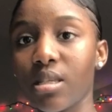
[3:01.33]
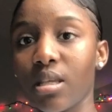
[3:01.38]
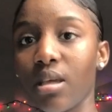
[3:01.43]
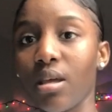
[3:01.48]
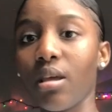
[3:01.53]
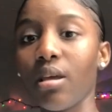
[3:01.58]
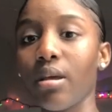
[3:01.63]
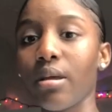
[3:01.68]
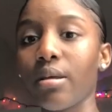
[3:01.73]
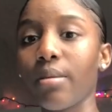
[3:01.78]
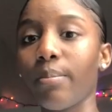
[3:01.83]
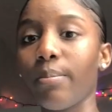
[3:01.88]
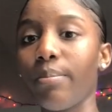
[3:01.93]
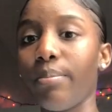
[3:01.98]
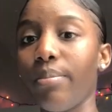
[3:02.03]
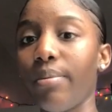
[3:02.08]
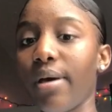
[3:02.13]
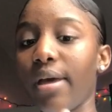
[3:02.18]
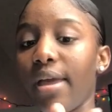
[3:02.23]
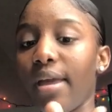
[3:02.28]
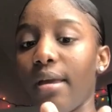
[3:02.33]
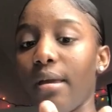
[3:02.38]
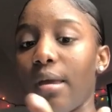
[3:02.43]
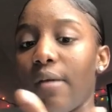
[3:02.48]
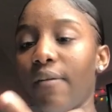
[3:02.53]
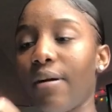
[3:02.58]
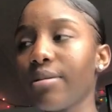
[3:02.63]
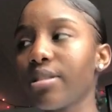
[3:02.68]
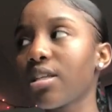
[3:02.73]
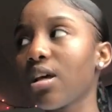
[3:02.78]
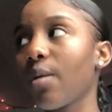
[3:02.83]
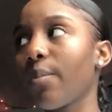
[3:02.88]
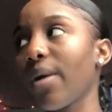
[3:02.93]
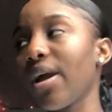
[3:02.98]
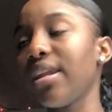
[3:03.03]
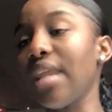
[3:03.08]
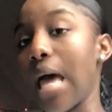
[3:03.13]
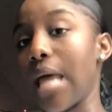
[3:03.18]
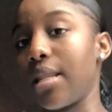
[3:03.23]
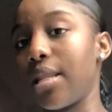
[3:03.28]
it. But if I was took a
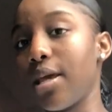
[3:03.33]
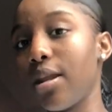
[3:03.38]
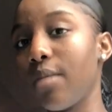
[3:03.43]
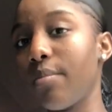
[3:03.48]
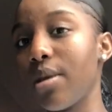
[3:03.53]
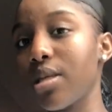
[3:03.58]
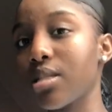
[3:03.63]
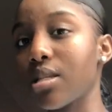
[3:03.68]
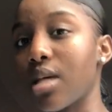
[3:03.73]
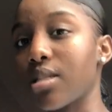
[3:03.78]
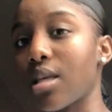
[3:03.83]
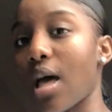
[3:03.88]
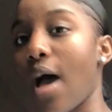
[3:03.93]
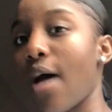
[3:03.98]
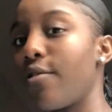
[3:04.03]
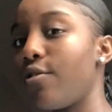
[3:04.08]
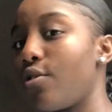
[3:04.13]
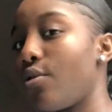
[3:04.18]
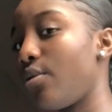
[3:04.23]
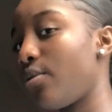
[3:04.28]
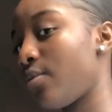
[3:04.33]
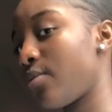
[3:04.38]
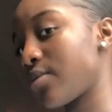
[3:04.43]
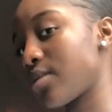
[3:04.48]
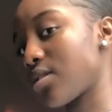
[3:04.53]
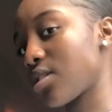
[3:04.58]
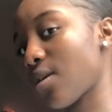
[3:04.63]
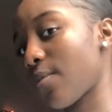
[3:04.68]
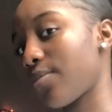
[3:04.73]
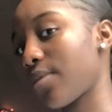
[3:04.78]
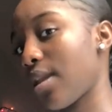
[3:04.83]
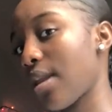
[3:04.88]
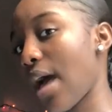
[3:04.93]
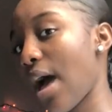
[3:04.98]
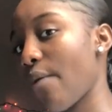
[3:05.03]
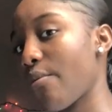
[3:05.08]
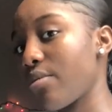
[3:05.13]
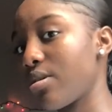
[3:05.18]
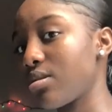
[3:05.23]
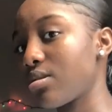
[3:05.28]
break and I didn't miss it, that's how I knew it wasn't something
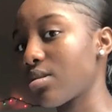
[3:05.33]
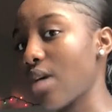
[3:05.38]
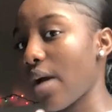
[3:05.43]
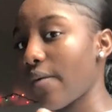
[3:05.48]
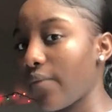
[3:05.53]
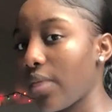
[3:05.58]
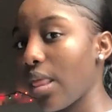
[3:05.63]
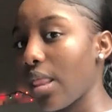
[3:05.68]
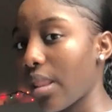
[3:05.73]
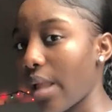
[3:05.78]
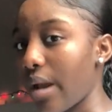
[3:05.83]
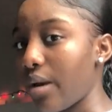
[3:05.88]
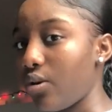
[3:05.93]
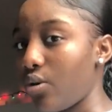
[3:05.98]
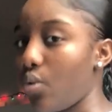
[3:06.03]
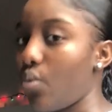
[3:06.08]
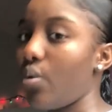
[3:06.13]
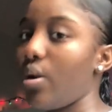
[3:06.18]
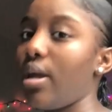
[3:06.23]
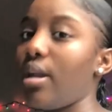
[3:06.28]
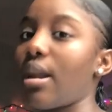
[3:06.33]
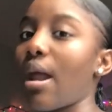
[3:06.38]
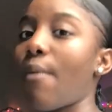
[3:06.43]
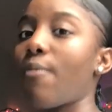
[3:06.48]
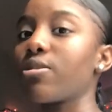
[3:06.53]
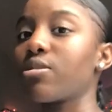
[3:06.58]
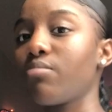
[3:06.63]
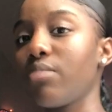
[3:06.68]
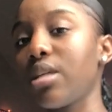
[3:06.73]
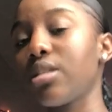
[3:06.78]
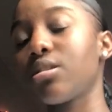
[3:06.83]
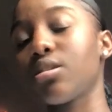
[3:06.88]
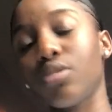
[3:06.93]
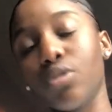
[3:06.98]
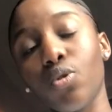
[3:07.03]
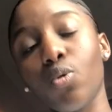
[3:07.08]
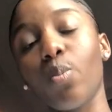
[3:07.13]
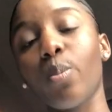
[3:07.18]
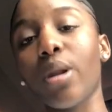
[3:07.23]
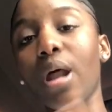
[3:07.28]
I really like doing and I was meant to
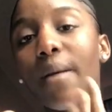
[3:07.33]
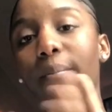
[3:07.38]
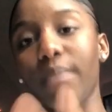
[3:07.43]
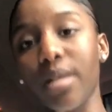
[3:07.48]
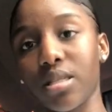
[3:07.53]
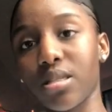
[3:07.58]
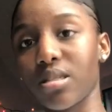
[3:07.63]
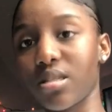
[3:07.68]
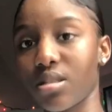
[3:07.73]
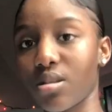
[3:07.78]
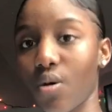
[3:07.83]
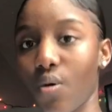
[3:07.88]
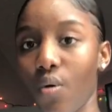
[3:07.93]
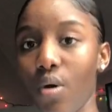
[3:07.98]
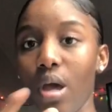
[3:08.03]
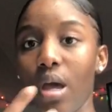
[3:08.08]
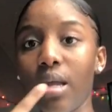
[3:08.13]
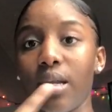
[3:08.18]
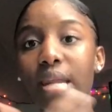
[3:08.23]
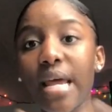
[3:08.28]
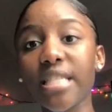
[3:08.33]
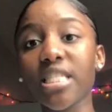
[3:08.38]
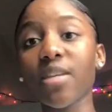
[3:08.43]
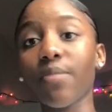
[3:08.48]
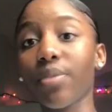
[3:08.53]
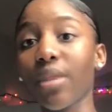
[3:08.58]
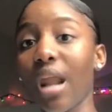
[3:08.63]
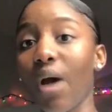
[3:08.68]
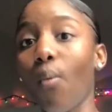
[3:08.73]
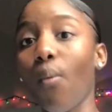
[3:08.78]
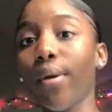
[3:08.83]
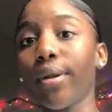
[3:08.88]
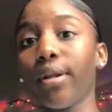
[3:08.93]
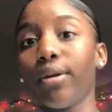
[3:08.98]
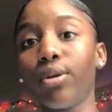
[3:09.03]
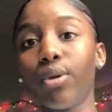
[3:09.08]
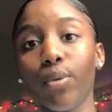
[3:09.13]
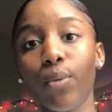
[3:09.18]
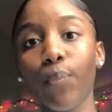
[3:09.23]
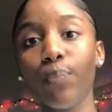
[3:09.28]
do, but I missed it. So that's something I want to
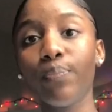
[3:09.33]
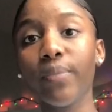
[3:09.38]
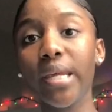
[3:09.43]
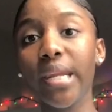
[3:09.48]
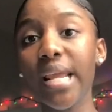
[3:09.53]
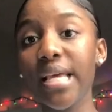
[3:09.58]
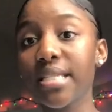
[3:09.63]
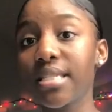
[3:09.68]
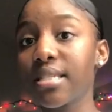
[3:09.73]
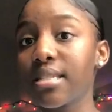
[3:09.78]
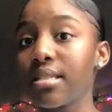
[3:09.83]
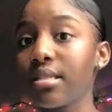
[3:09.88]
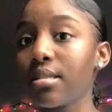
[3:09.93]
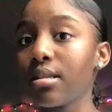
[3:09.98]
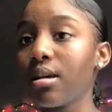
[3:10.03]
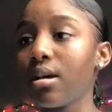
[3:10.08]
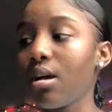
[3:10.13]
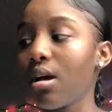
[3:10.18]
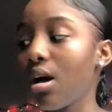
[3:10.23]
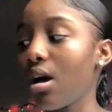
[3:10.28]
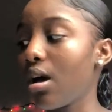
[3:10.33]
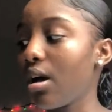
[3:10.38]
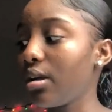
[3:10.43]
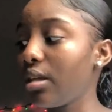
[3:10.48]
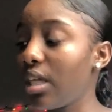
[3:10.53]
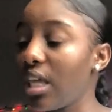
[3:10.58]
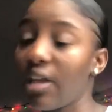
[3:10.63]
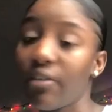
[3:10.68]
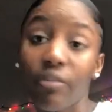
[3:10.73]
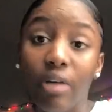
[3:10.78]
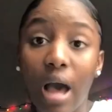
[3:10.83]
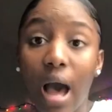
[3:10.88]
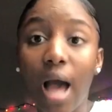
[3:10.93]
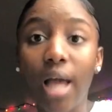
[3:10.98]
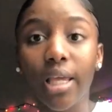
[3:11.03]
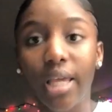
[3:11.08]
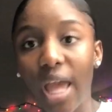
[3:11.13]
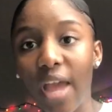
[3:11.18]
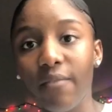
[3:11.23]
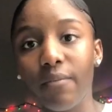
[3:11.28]
do, and that's a gift
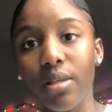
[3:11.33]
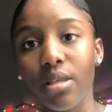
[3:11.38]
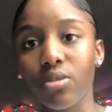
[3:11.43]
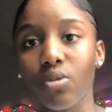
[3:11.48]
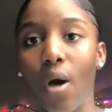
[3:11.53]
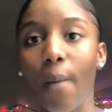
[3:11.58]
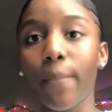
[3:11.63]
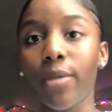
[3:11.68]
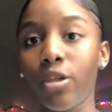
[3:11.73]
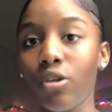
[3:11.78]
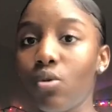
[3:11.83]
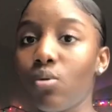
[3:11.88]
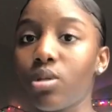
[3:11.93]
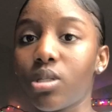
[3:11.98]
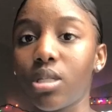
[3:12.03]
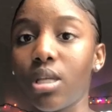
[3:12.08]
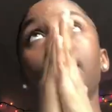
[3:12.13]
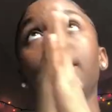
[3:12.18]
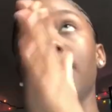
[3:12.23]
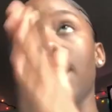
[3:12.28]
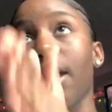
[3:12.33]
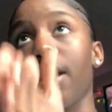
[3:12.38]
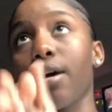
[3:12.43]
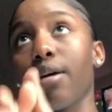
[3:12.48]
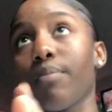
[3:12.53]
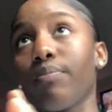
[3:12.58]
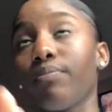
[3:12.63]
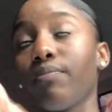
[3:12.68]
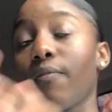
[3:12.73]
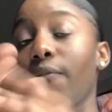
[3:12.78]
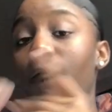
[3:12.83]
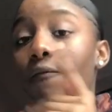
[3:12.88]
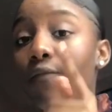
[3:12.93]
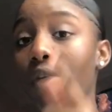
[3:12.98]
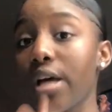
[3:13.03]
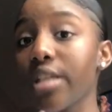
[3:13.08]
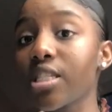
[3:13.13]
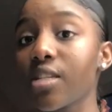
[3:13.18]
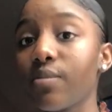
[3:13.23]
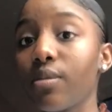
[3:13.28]
God gave me, so I'm going to use it. Yeah,
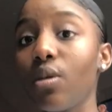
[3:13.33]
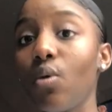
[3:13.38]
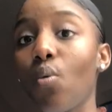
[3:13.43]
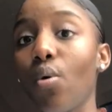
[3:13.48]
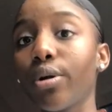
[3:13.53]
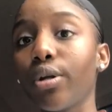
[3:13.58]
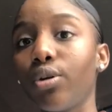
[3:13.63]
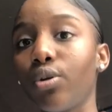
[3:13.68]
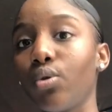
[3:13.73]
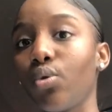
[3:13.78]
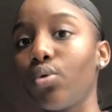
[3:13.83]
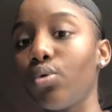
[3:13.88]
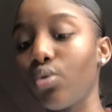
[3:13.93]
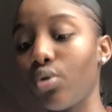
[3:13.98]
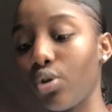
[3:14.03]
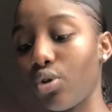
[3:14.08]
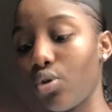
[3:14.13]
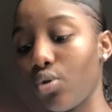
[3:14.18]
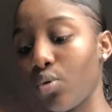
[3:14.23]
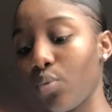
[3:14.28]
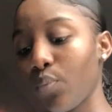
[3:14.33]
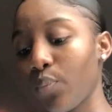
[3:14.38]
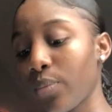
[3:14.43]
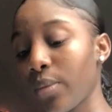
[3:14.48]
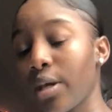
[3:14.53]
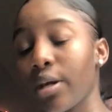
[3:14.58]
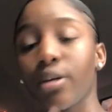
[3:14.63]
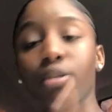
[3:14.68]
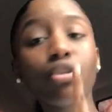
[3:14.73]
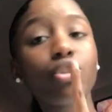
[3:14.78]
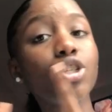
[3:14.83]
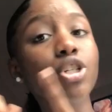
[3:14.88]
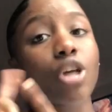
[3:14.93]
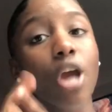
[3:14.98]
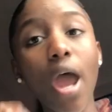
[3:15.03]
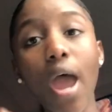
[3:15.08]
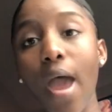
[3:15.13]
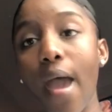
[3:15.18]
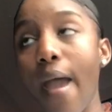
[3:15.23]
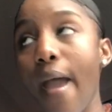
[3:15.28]
find something you want to do. You could do
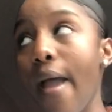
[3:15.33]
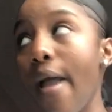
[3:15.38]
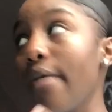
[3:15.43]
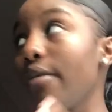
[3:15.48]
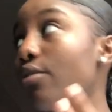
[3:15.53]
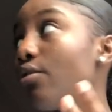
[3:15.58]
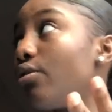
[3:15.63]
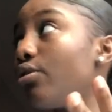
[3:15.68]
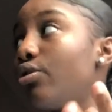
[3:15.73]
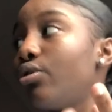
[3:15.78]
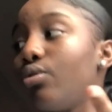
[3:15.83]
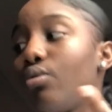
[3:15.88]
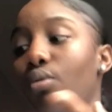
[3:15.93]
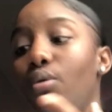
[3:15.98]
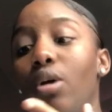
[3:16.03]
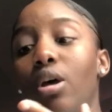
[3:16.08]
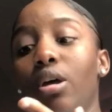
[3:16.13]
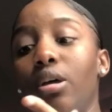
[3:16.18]
track, you could do